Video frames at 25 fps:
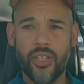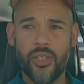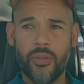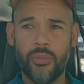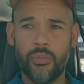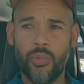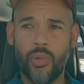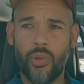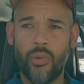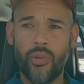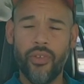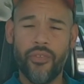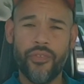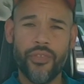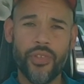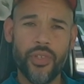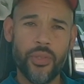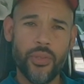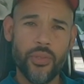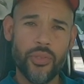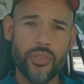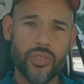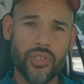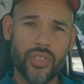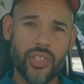more
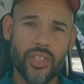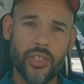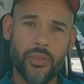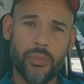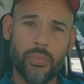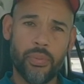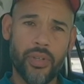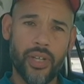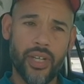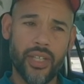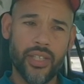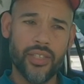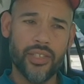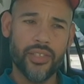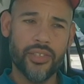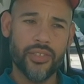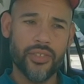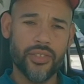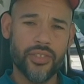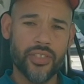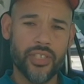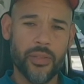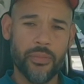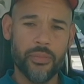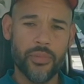reviews on other products or
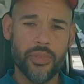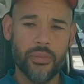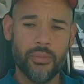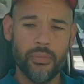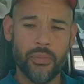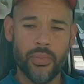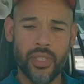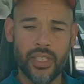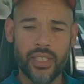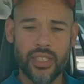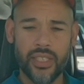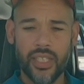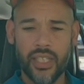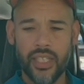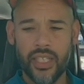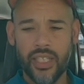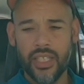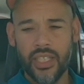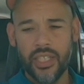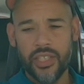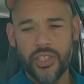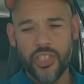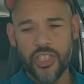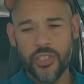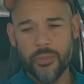something. But
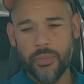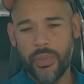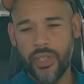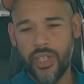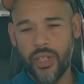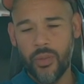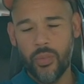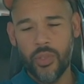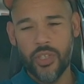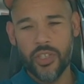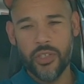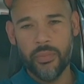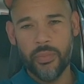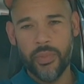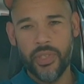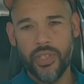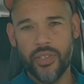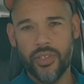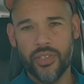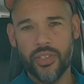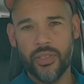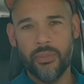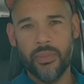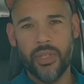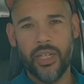just bear with me
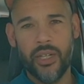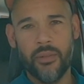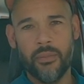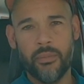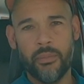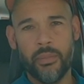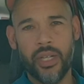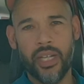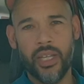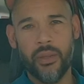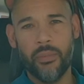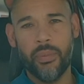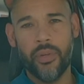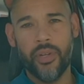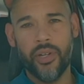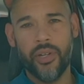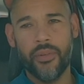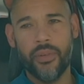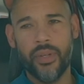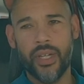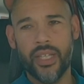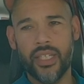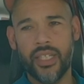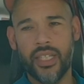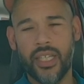on the mountain bike part
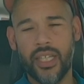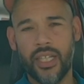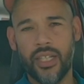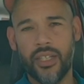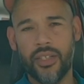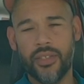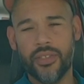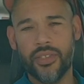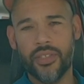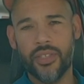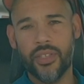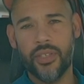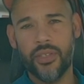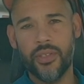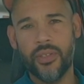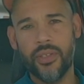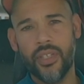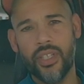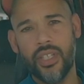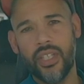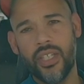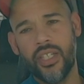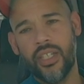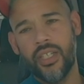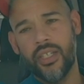right now. So,
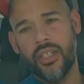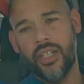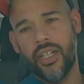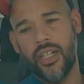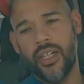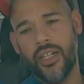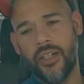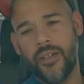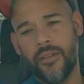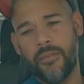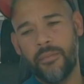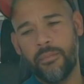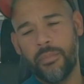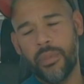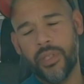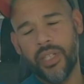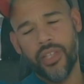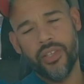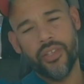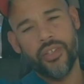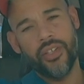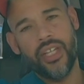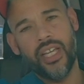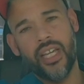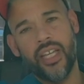um, but
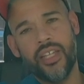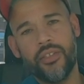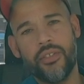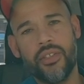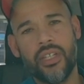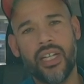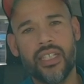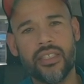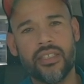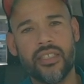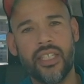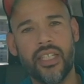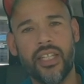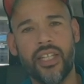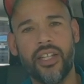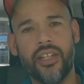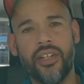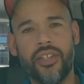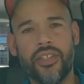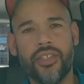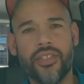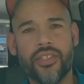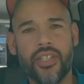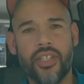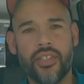other than that, you guys take care
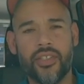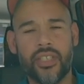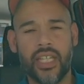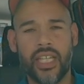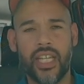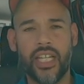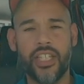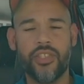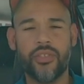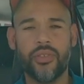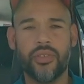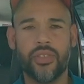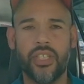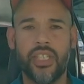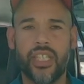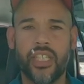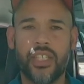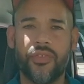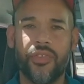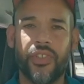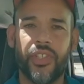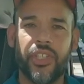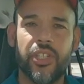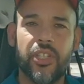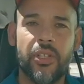of yourselves. I'll catch you on the
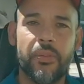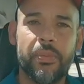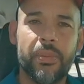next video.